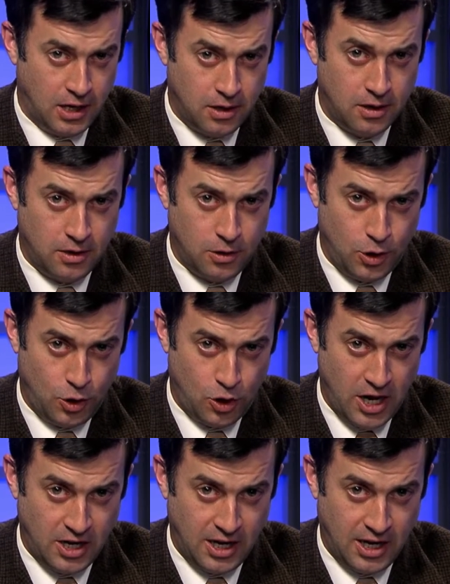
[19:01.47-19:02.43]
that
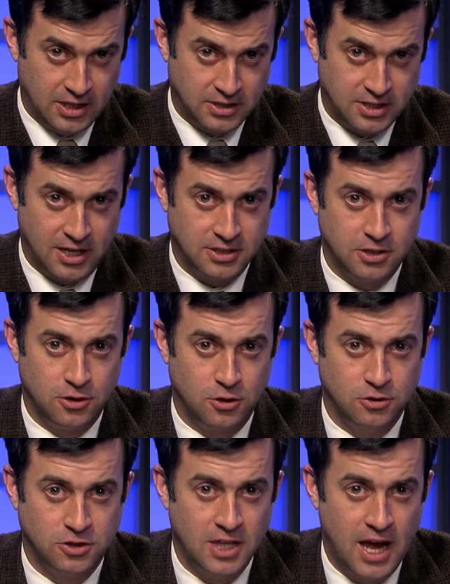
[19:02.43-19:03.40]
you had
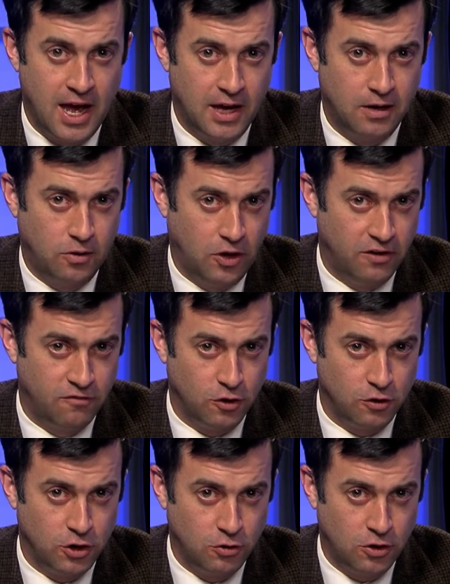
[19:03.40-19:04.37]
ancestors that
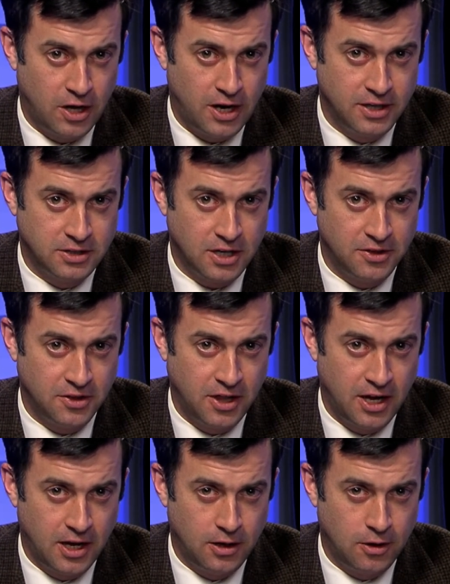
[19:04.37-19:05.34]
lived or utilized on
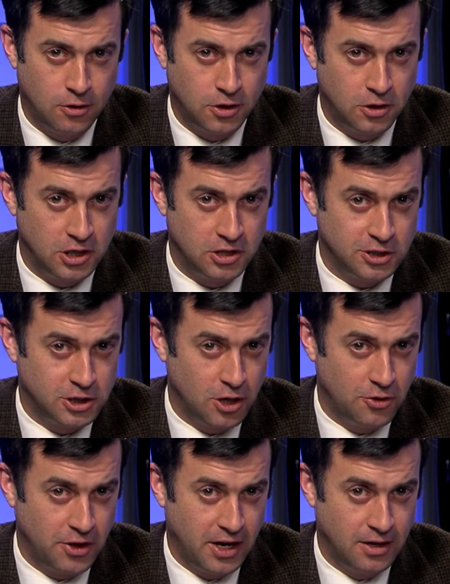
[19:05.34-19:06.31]
the land, or do you need to
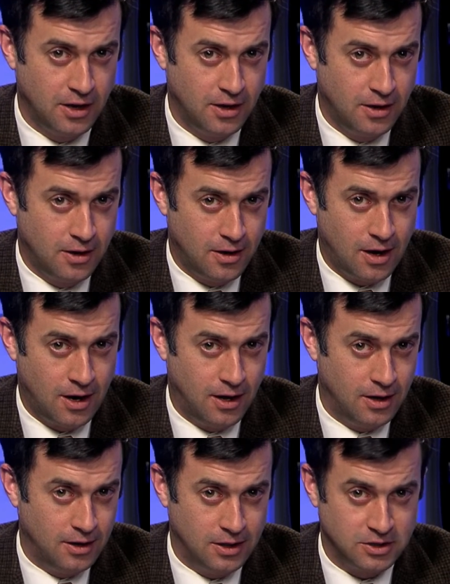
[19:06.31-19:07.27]
show that
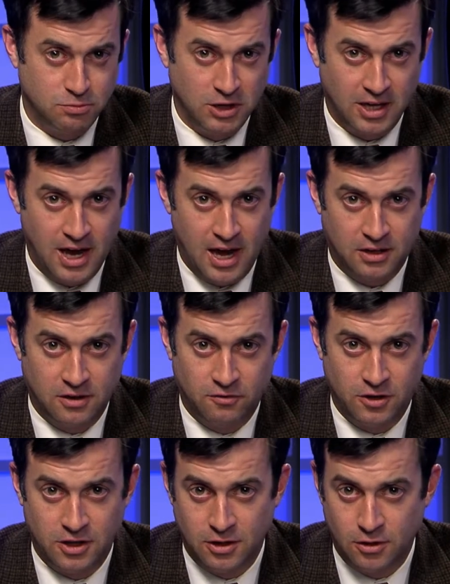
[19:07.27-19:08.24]
uh, it is being
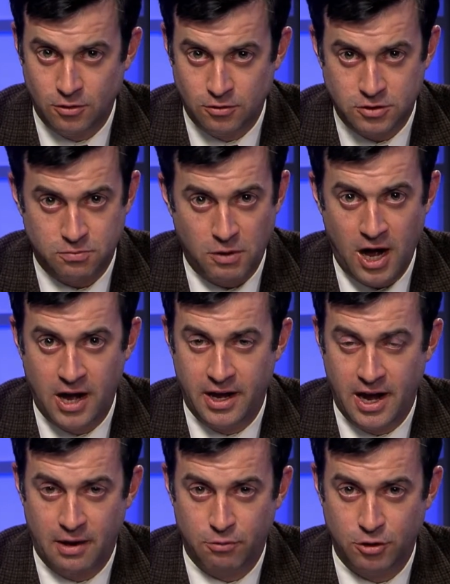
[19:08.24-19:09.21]
actively used
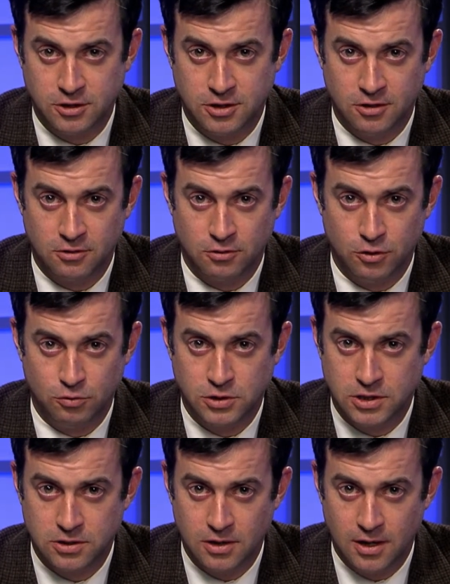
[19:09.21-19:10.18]
by Aboriginal
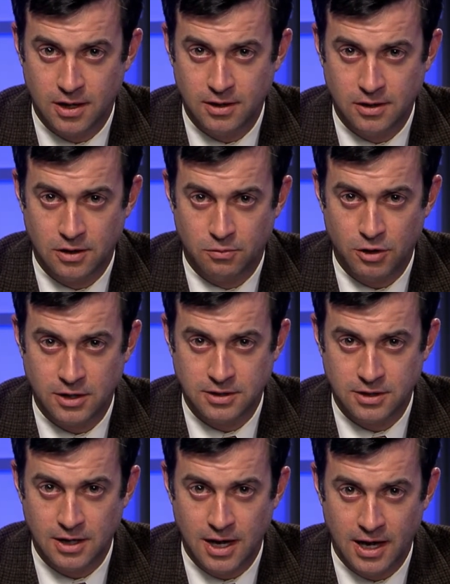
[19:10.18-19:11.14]
groups uh, in the
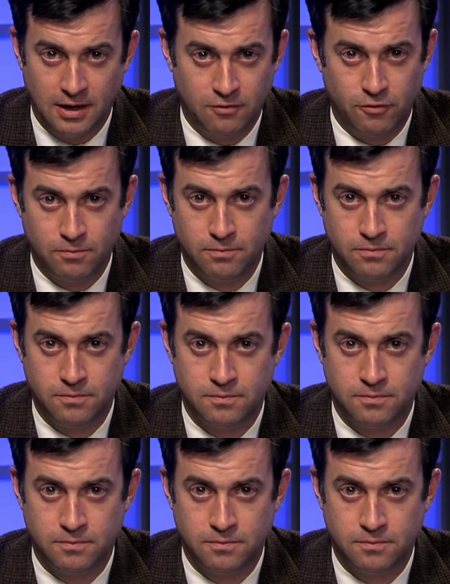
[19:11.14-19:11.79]
present day? Not,